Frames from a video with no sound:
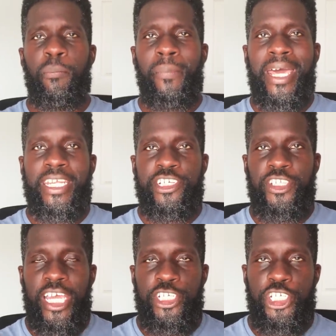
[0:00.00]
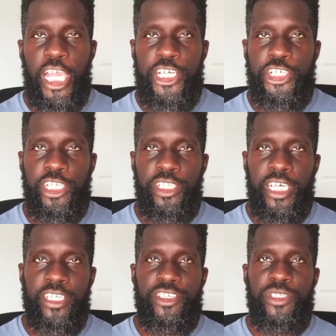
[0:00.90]
manage the education
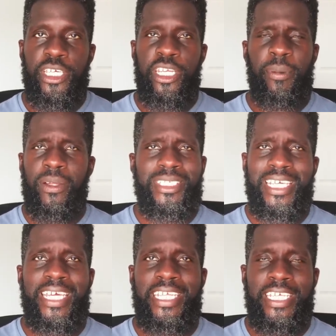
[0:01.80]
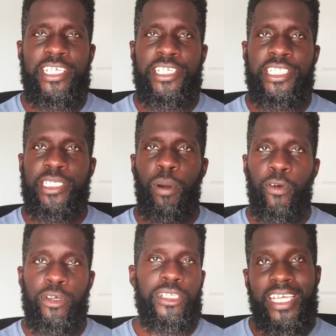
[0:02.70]
in, in about ten inner city
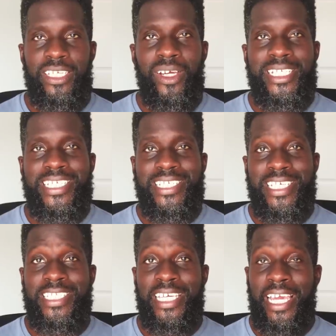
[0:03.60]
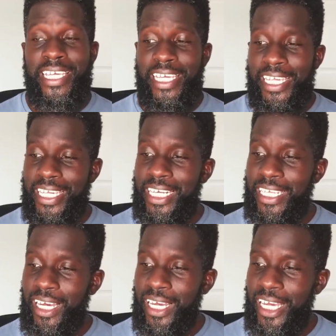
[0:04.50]
boroughs. In nineteen sixty-eight, I L E A
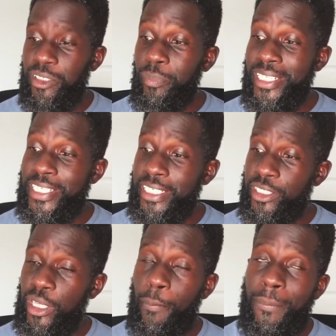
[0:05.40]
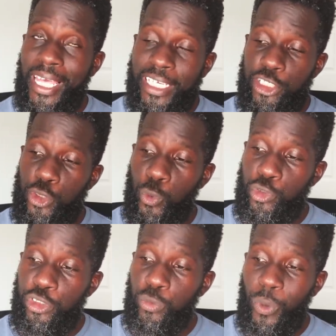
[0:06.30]
admitted that black
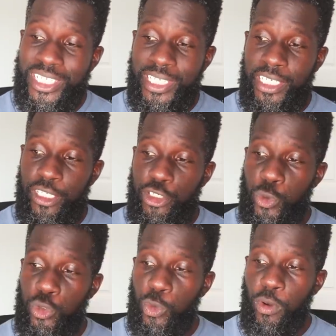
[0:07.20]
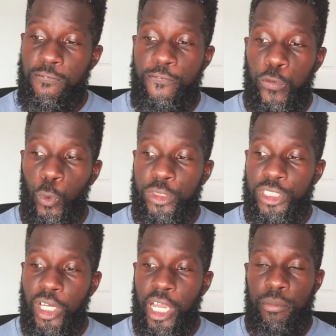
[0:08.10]
children, West Indian children, were four
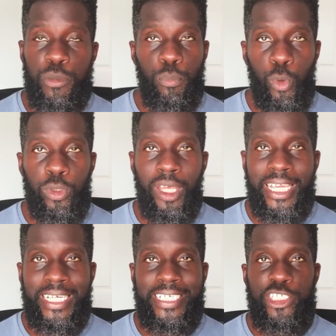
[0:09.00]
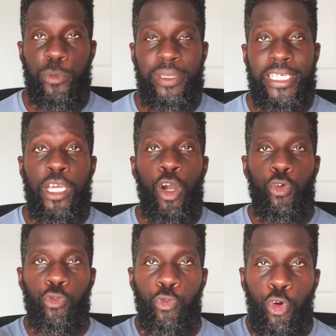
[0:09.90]
times more likely to be
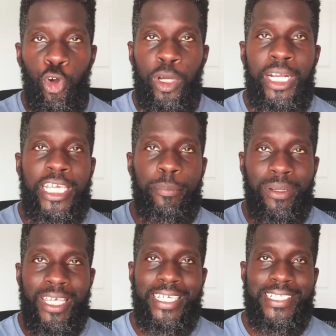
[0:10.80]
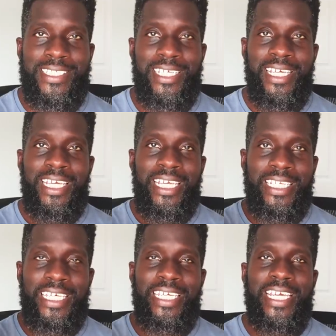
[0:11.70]
wrongly placed
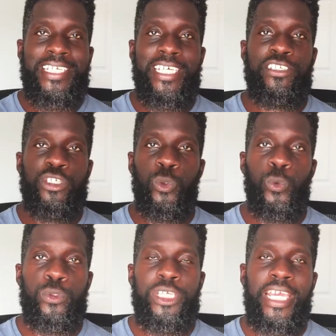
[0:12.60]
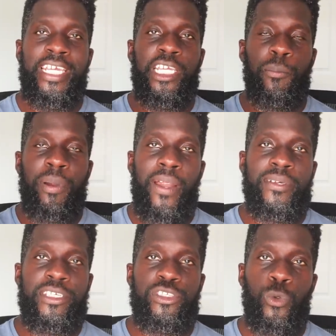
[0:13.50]
in E S N schools in
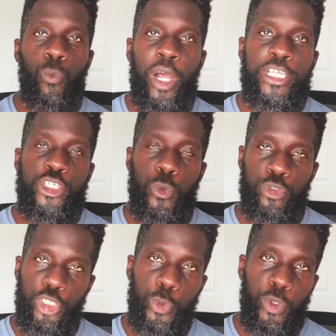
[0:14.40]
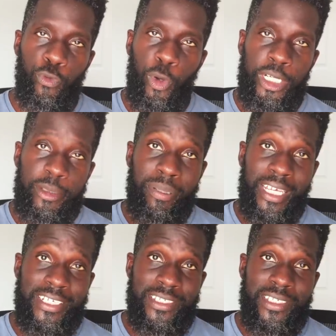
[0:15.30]
comparison to white children who were wrongly
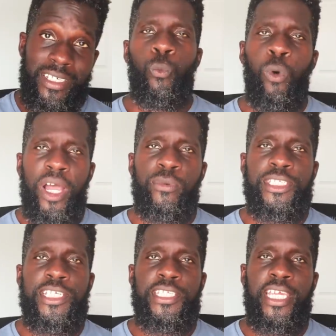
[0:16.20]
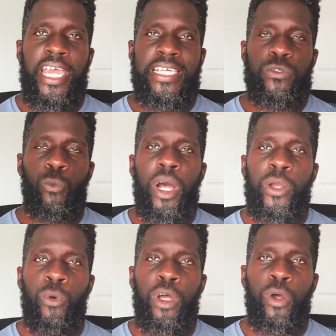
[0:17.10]
placed. Why was this the case? Why
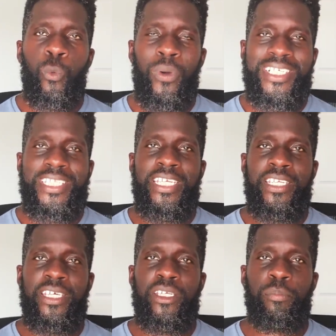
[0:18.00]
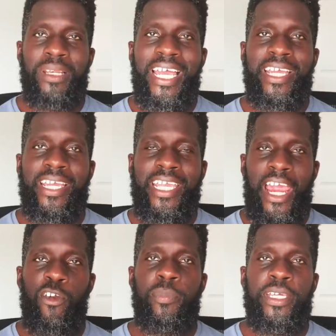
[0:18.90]
were West Indian, black
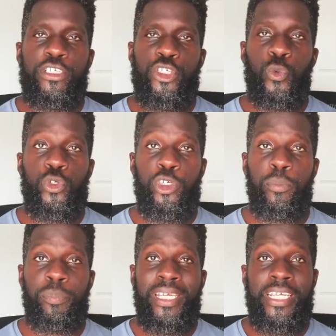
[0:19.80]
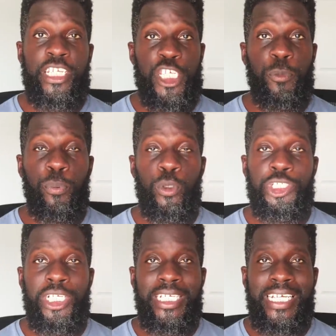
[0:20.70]
Caribbean children being
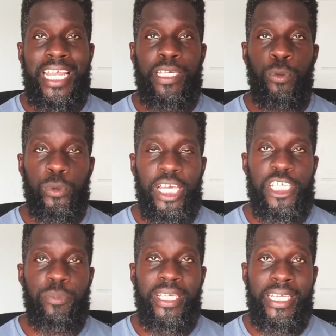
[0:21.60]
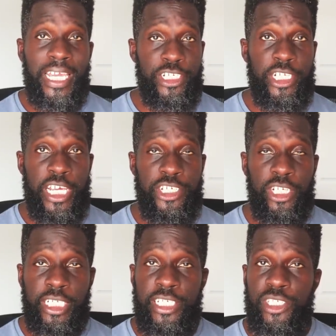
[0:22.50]
disproportionately labelled as being
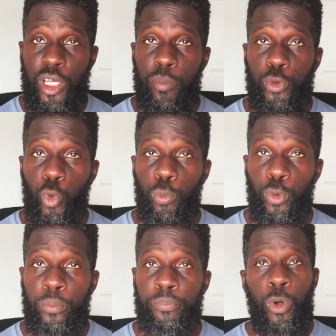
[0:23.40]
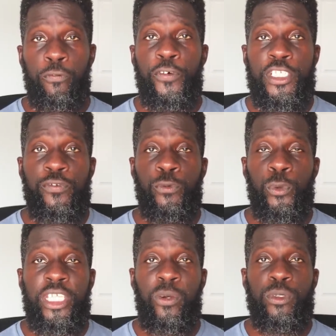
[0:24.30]
educationally subnormal? Well, first of
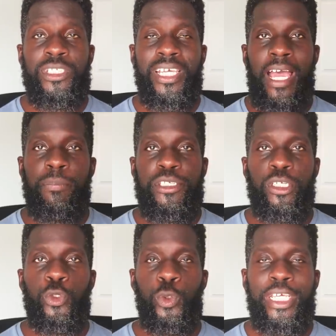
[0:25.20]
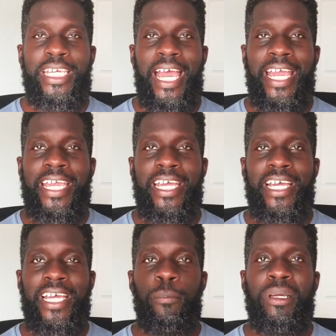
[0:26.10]
all, there was absolutely a,
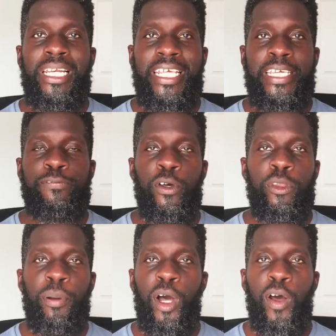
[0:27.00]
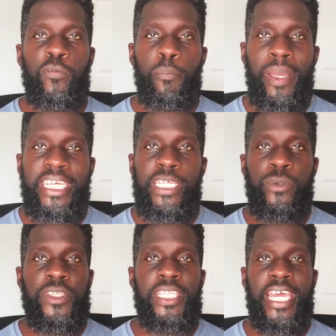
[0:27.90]
a belief on the part of many
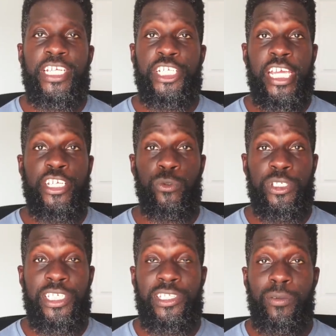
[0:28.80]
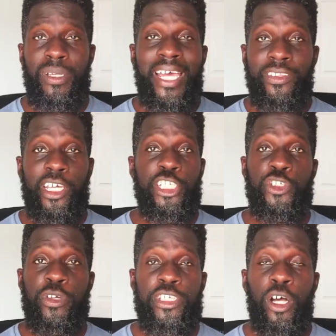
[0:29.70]
within the educational system and the
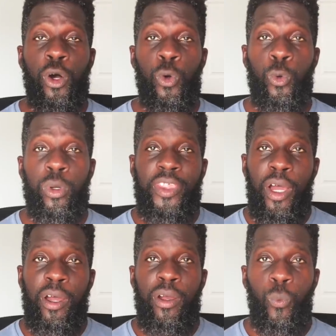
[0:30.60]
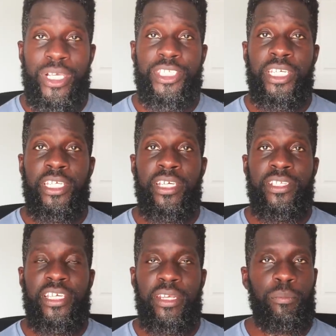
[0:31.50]
country as a whole that West
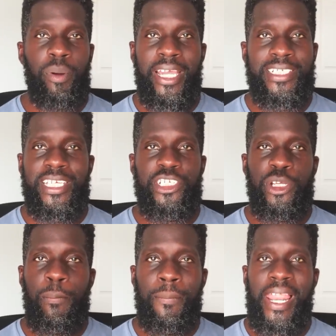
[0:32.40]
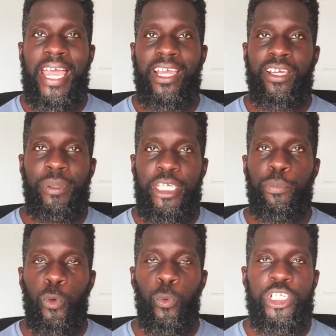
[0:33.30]
Indians and by extension black
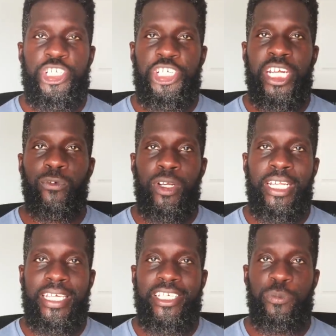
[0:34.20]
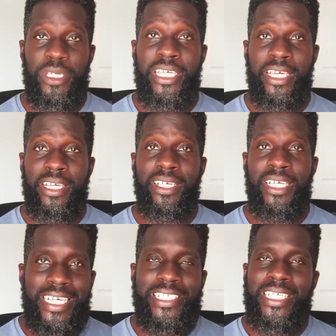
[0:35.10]
people were, generally speaking,
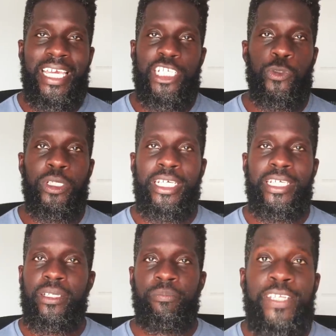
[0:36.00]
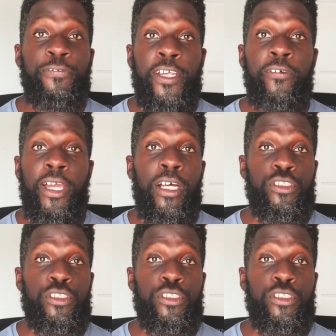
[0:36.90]
intellectually inferior